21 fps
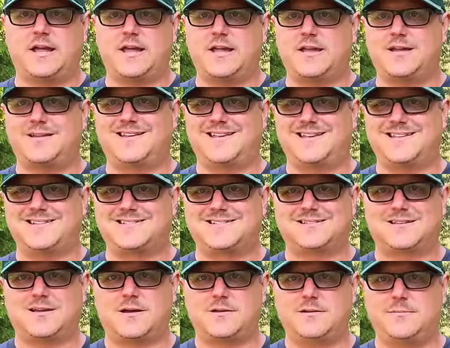And
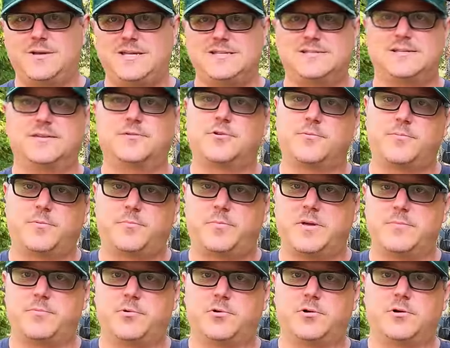it's an amazing group of
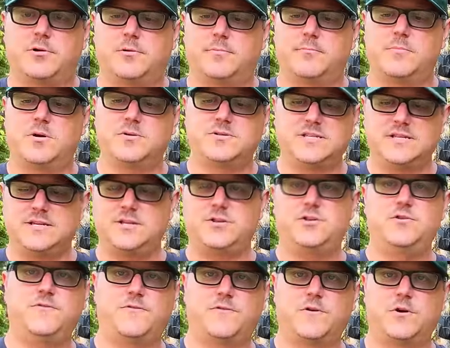people, mostly
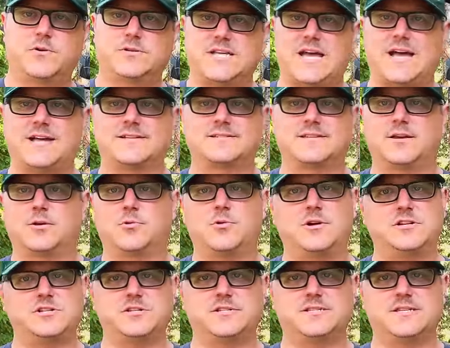new folks asking
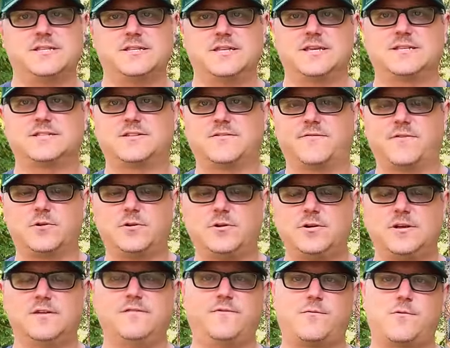questions and things. So if you're
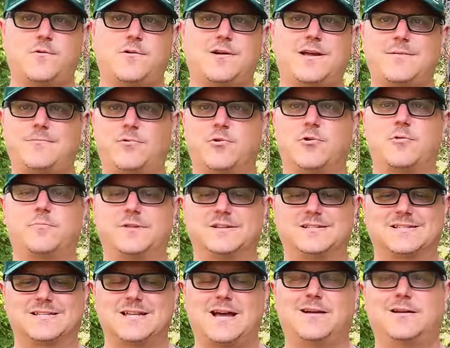looking for a group
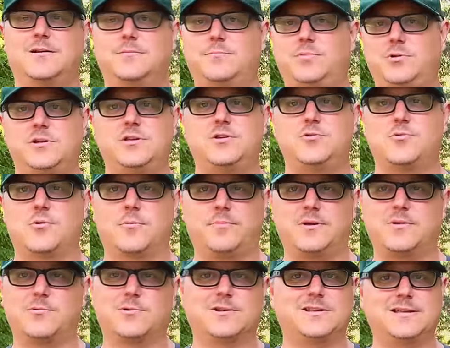that's not going to bully you or
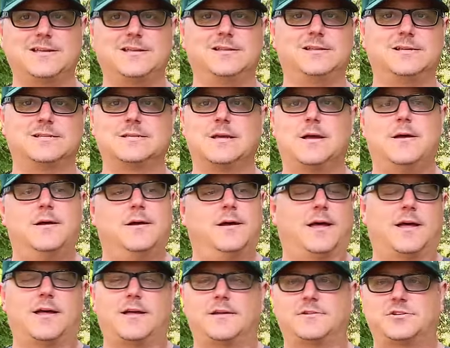be ridiculous,
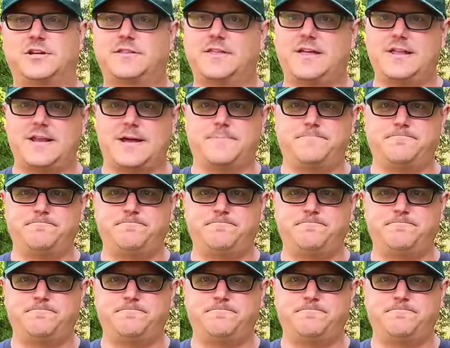check that out.